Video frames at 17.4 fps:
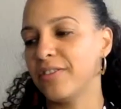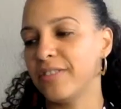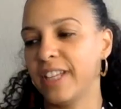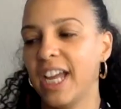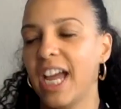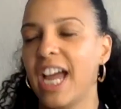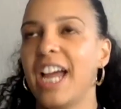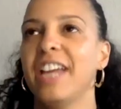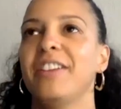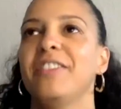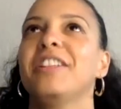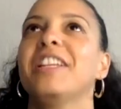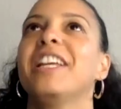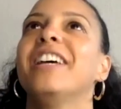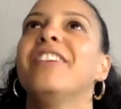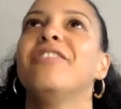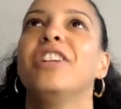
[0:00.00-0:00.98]
like I
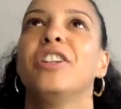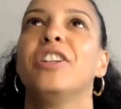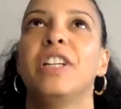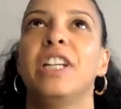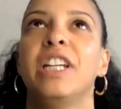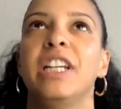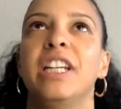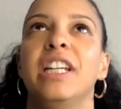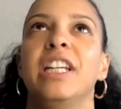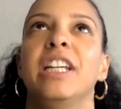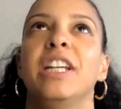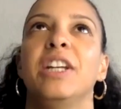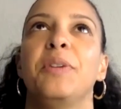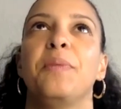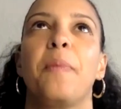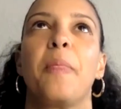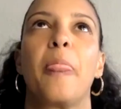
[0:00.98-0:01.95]
get very,